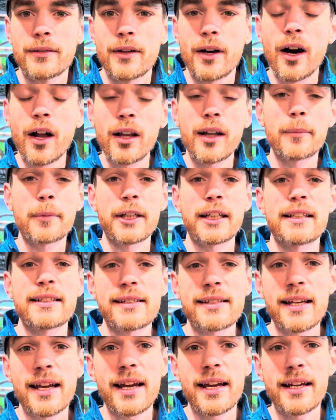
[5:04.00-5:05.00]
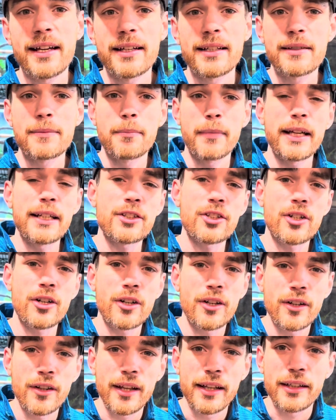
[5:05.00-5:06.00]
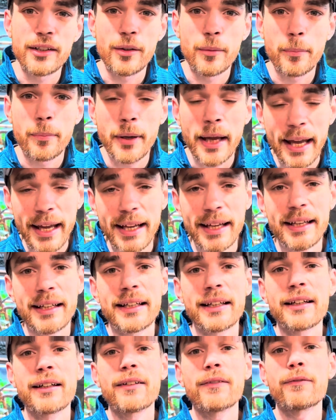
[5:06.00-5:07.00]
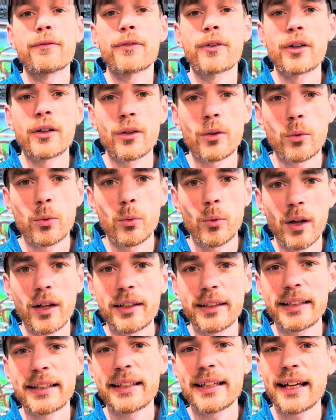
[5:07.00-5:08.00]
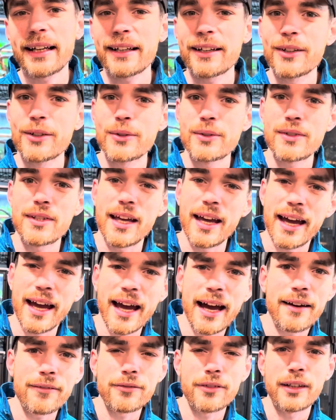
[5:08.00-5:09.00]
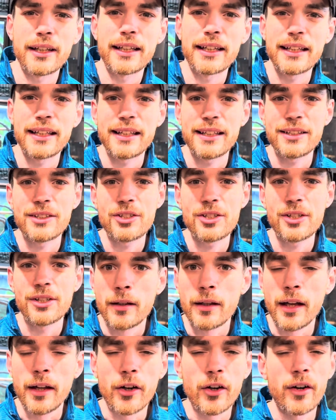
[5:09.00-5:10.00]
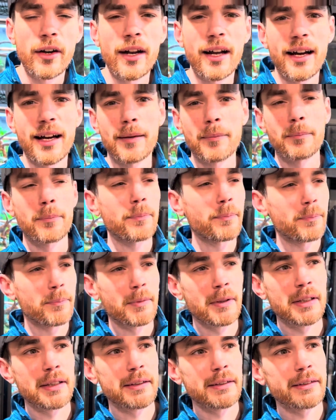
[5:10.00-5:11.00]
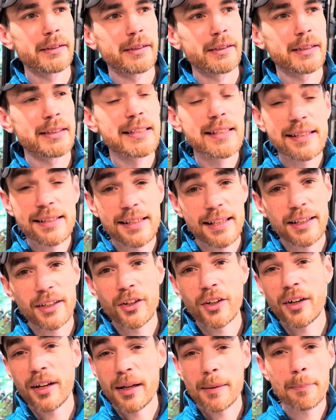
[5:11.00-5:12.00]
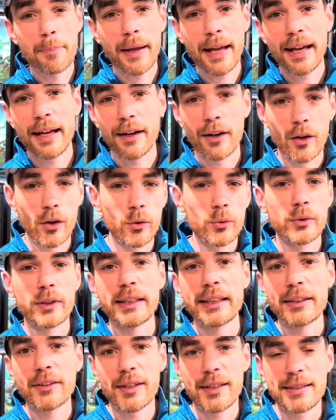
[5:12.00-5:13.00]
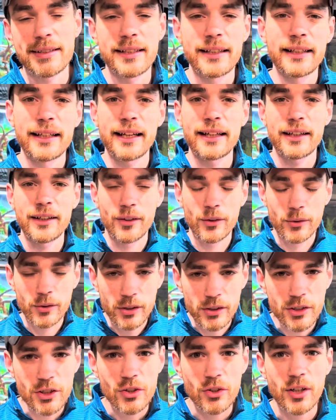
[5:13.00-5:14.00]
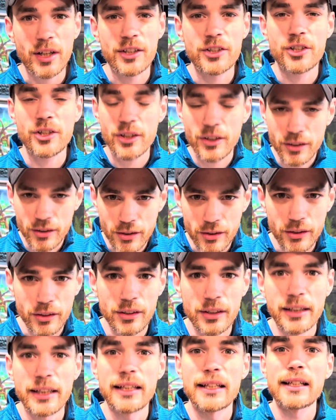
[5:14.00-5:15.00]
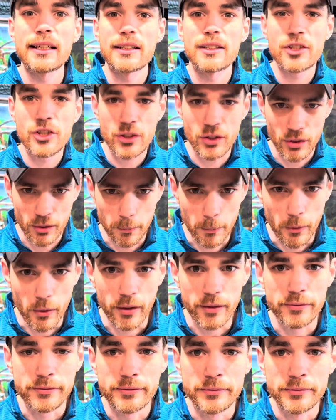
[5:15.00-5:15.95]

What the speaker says: All I'm going to say is make sure that you're paying for quality geckos that have lineage and are not considered a pet-only crested gecko. Good structure, good lineage, good morph.